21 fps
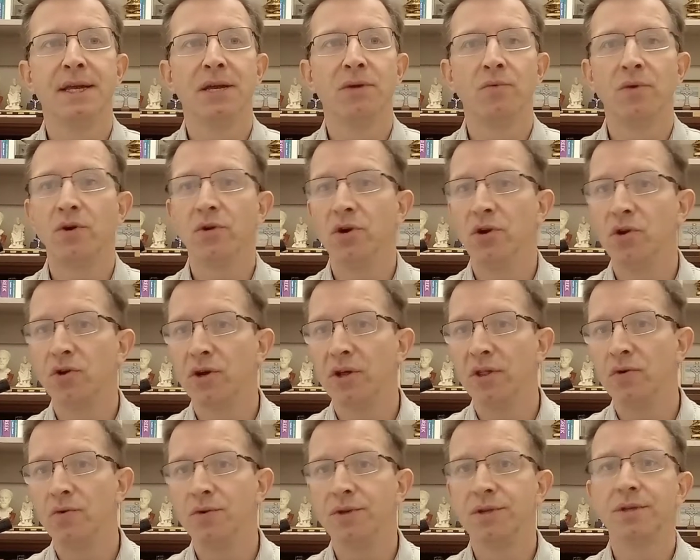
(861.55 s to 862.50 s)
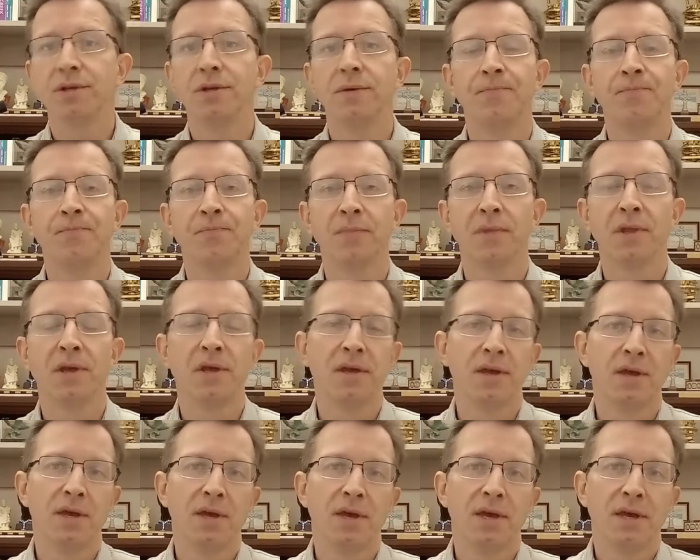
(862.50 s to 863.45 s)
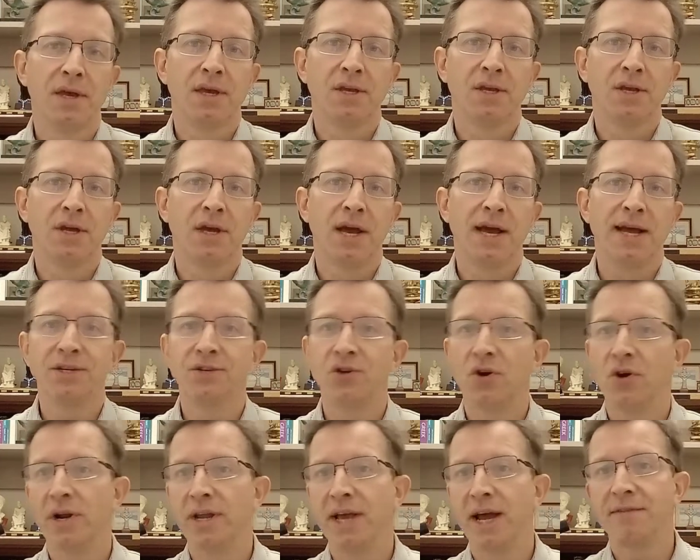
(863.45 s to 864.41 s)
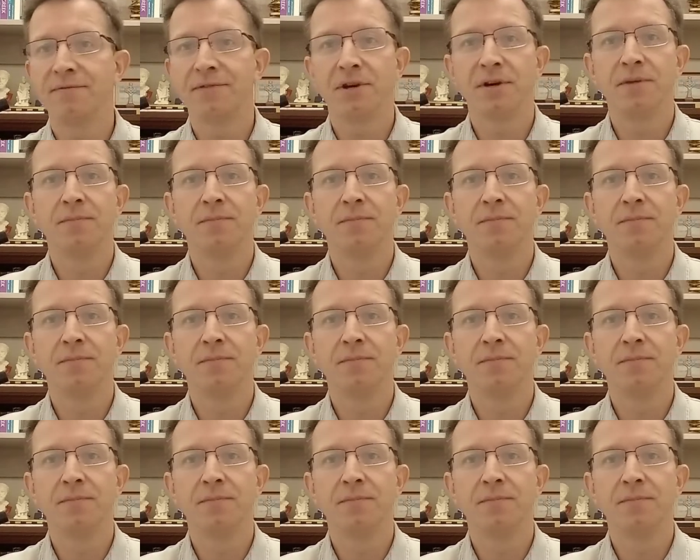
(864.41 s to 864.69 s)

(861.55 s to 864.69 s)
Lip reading: we're going to look at those shortly after.